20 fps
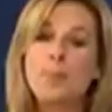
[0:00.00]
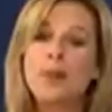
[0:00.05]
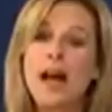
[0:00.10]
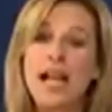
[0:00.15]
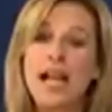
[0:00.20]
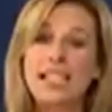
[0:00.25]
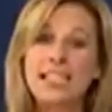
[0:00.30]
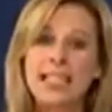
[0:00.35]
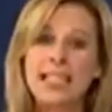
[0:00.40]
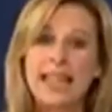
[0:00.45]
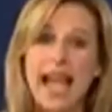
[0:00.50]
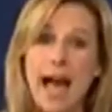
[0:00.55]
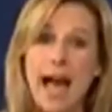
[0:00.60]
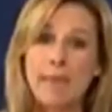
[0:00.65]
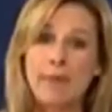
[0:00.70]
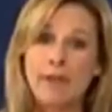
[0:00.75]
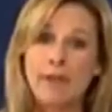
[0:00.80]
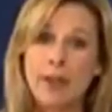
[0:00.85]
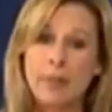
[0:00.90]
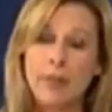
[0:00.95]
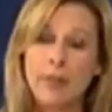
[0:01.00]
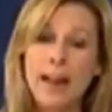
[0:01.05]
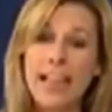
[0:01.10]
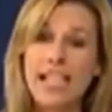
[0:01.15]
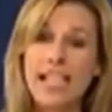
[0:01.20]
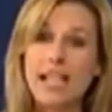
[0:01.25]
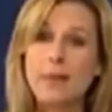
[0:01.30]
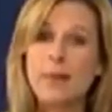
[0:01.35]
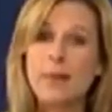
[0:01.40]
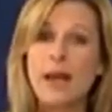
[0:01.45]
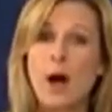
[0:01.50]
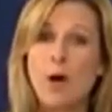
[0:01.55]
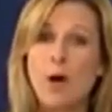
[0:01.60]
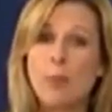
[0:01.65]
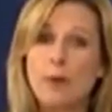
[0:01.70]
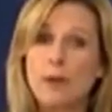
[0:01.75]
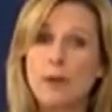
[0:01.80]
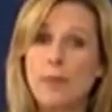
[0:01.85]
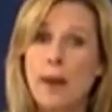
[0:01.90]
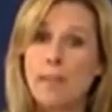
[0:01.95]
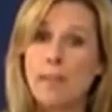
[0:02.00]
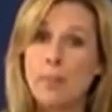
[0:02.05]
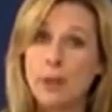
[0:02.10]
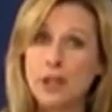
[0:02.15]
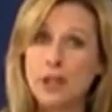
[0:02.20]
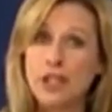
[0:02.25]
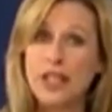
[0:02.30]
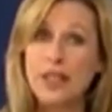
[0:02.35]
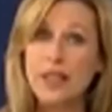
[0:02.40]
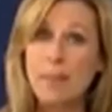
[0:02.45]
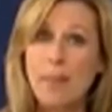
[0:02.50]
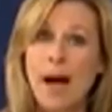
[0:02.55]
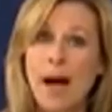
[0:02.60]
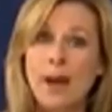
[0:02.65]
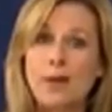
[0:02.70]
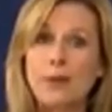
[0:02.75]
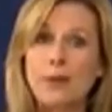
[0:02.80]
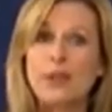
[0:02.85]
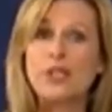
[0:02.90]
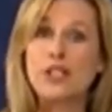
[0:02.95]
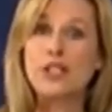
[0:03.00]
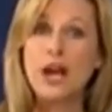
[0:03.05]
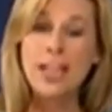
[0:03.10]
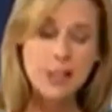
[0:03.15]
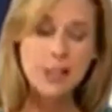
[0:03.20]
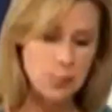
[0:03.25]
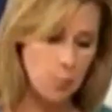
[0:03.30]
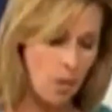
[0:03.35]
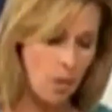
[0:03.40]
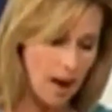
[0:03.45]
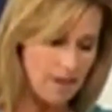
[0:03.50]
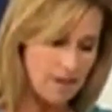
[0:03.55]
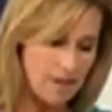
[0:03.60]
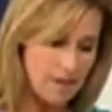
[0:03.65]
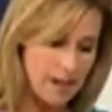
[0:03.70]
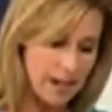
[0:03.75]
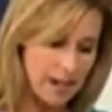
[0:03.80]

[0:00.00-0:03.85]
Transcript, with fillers: Plus, the gap-free ring can be opened by pushing the button with just one